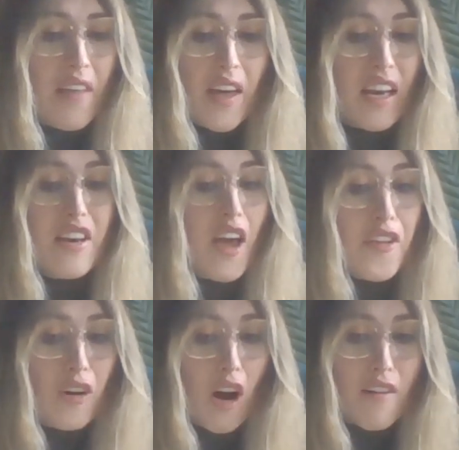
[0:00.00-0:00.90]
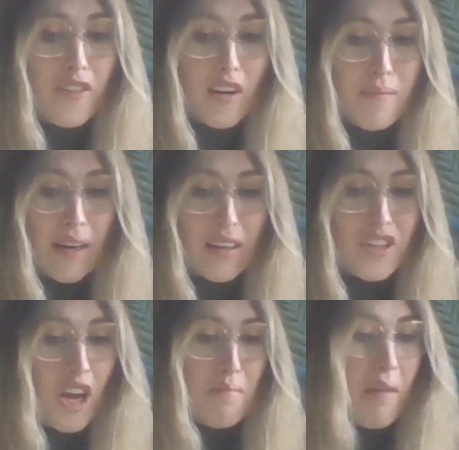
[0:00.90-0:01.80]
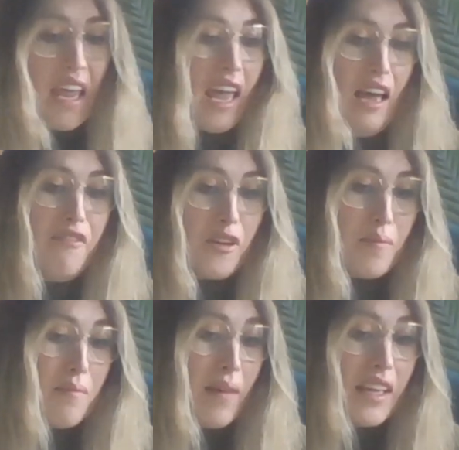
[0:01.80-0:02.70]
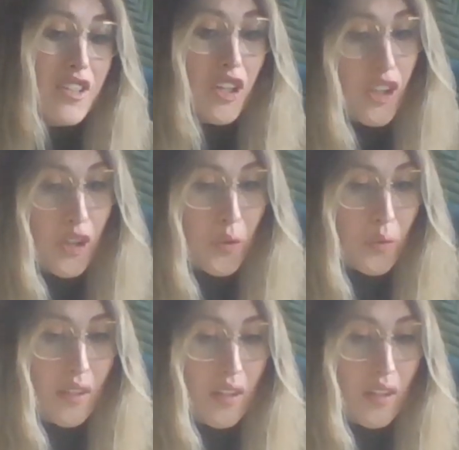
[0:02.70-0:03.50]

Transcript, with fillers: that another offer of marriage may ever be made to you,